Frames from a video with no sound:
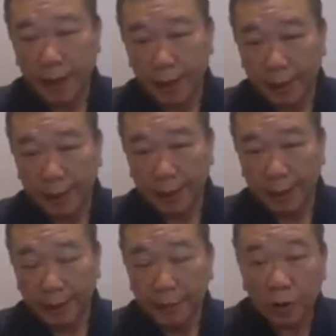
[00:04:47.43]

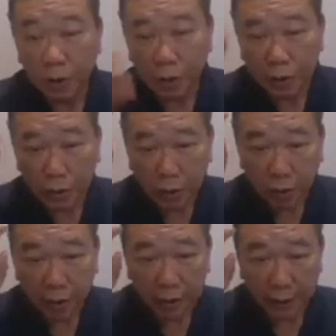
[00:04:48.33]
category. So
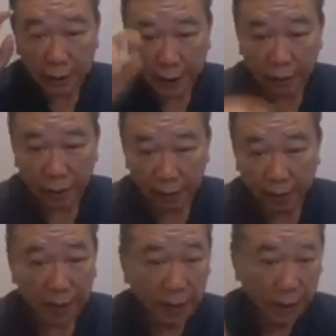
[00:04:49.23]
this
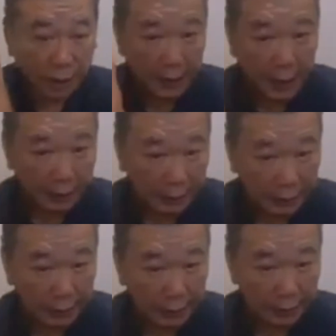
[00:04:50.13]
Ganotherapy is
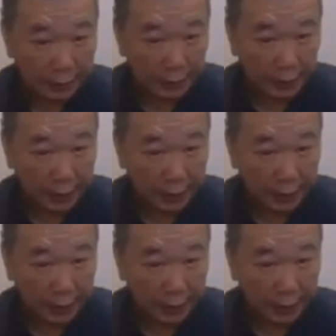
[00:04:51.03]
under this